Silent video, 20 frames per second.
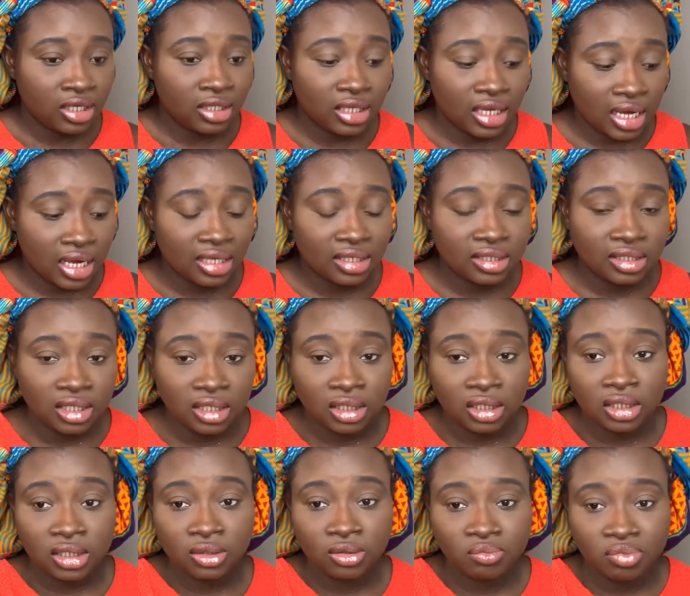that has a
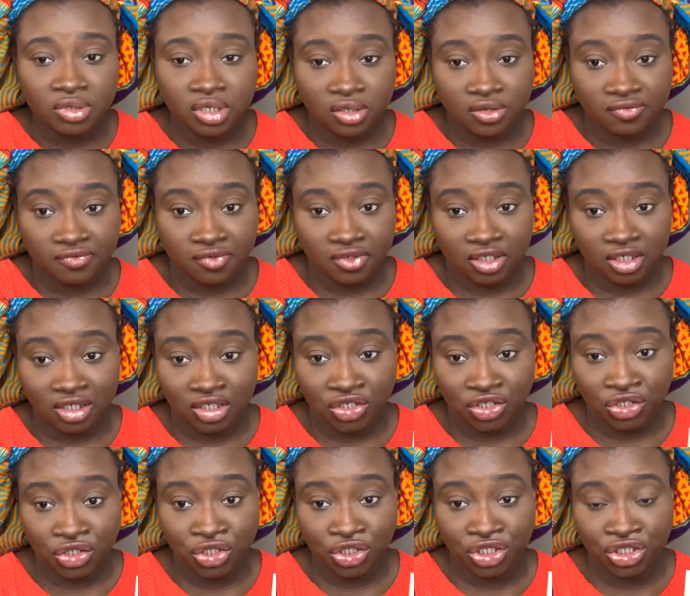little bit of
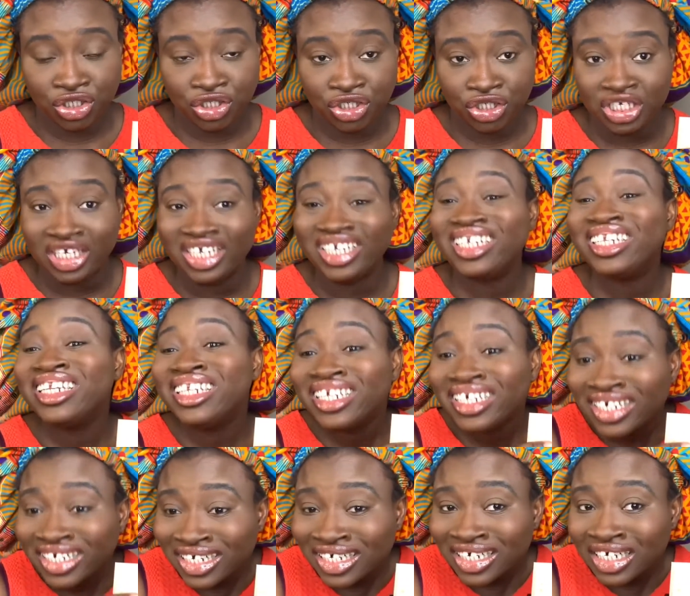
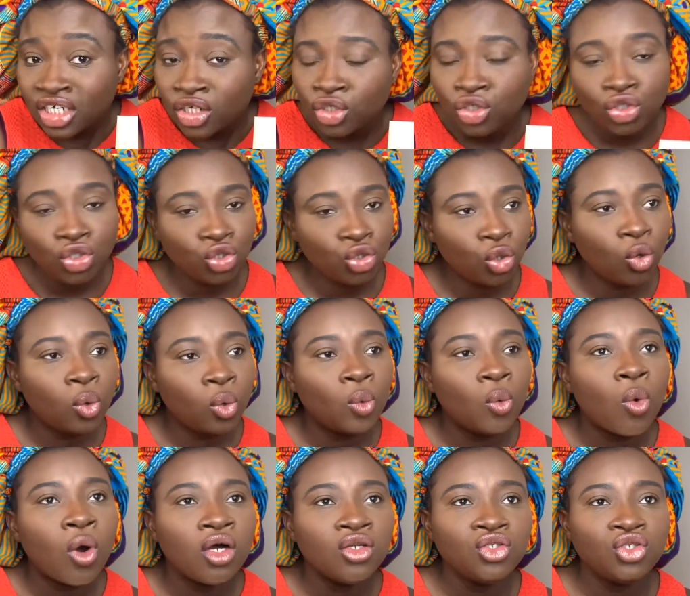sheen. You don't
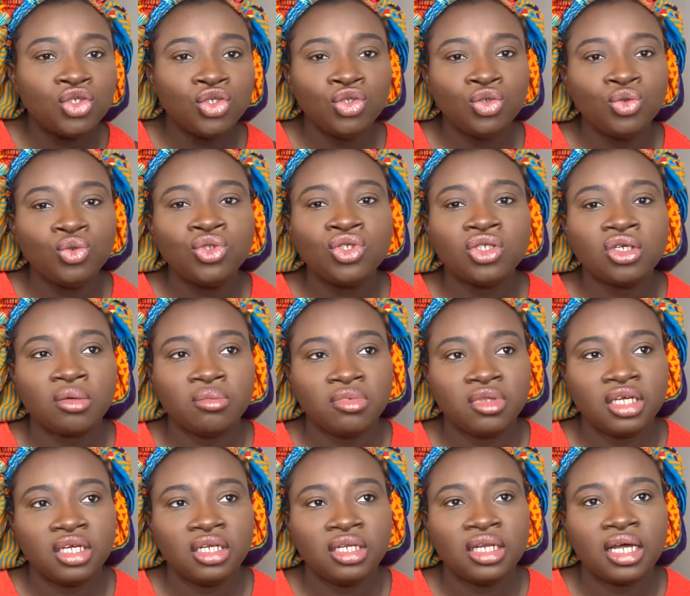want to use
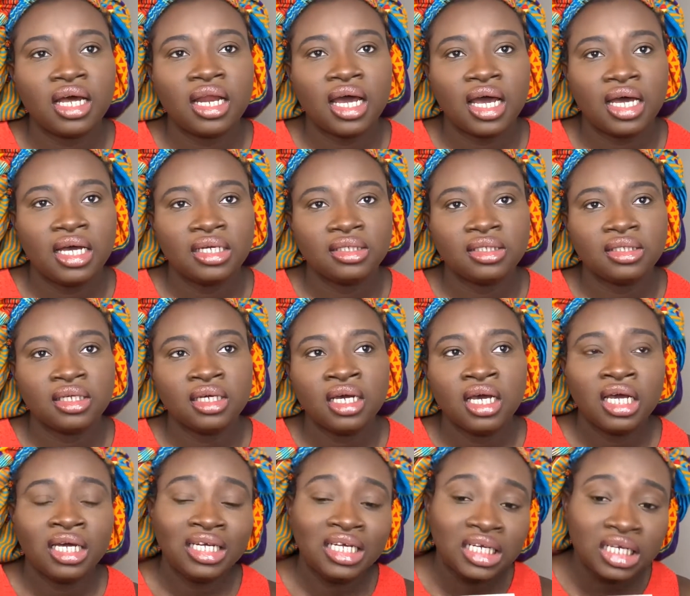something that has
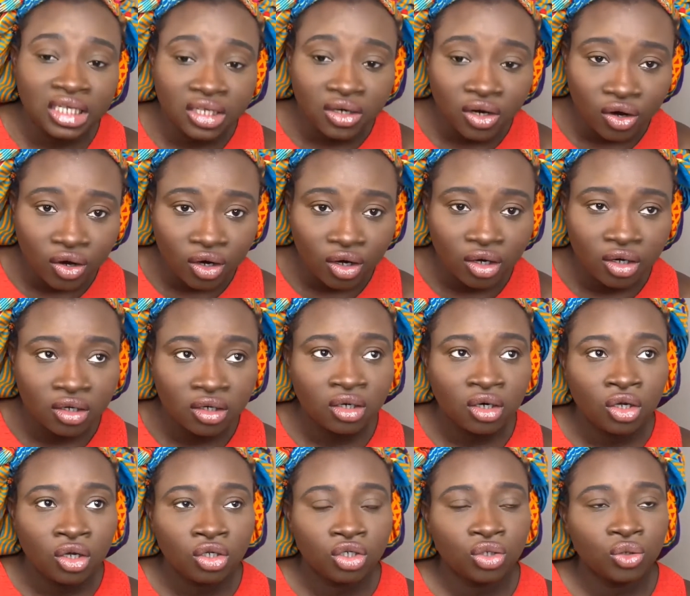glitter.
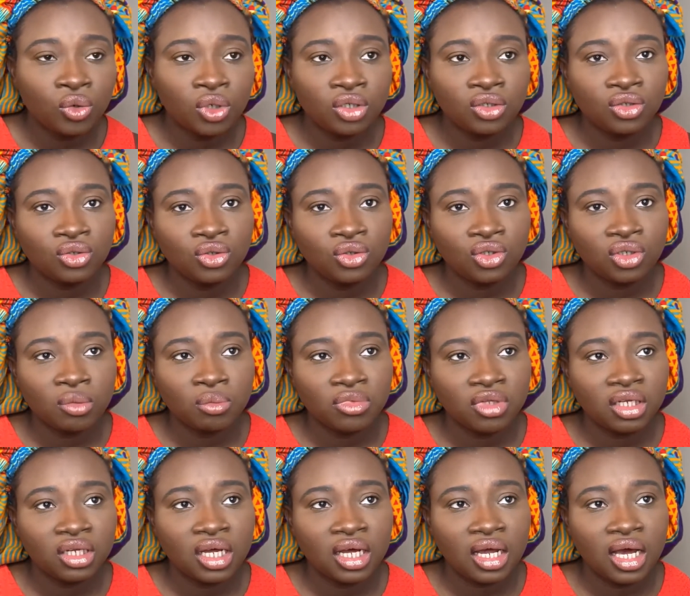You don't want to use
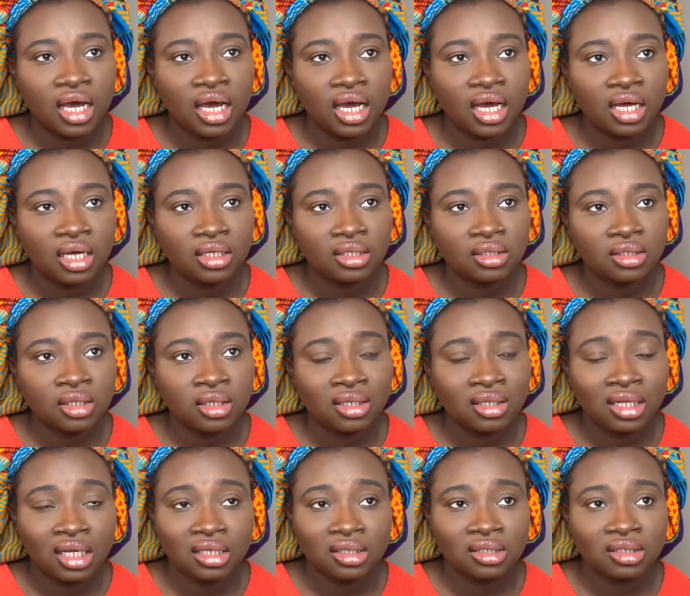something
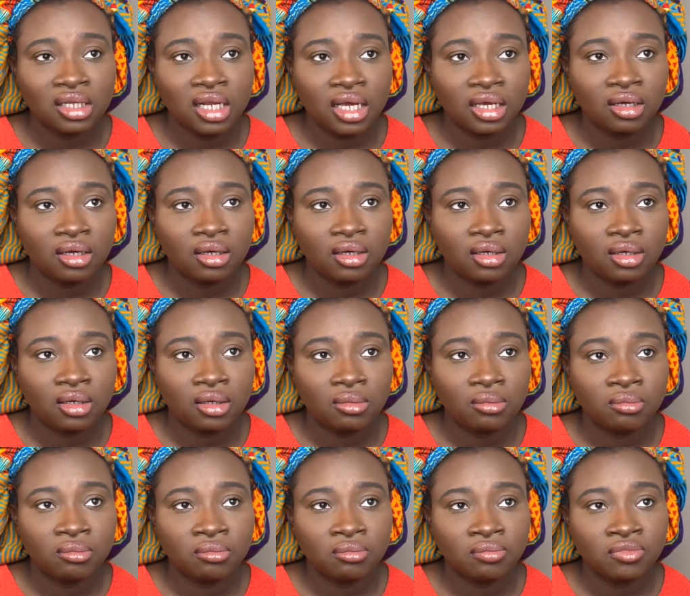that's like
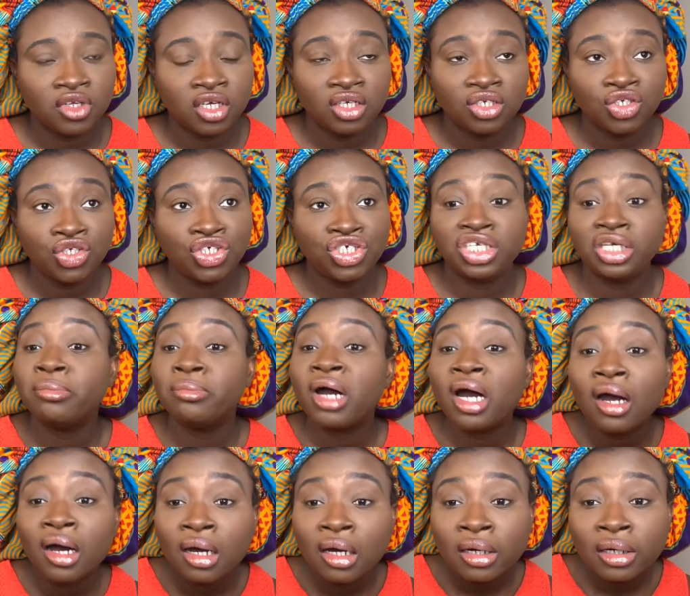
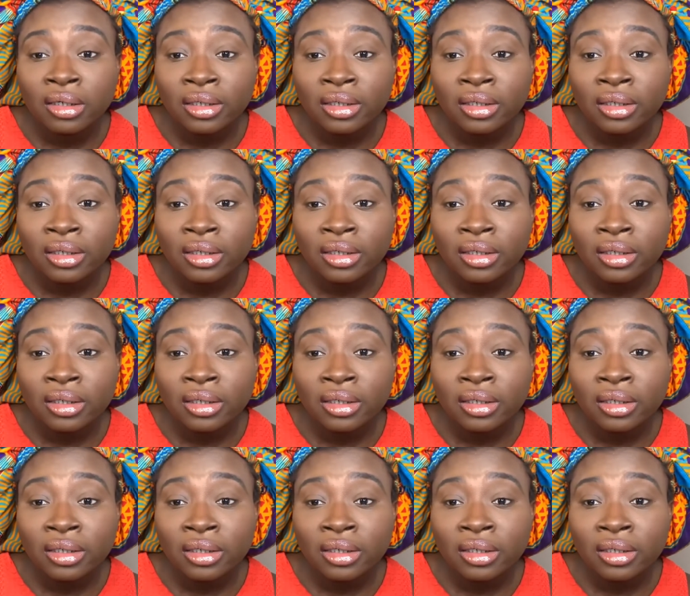shimmer.